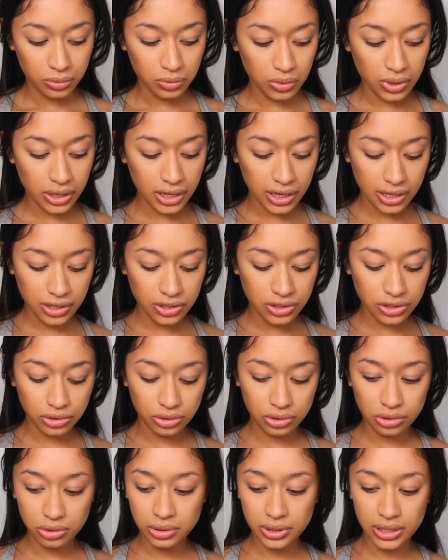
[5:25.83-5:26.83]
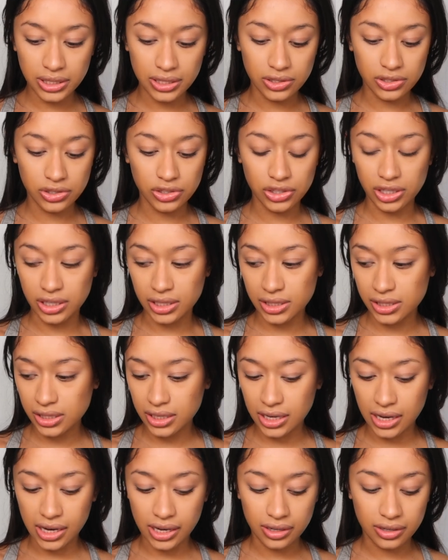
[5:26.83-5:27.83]
What I do is
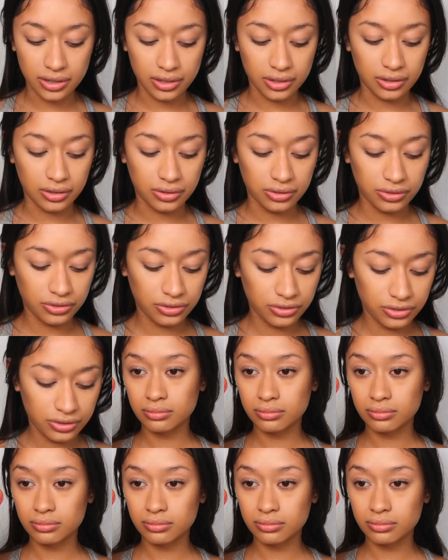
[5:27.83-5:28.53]
just kind of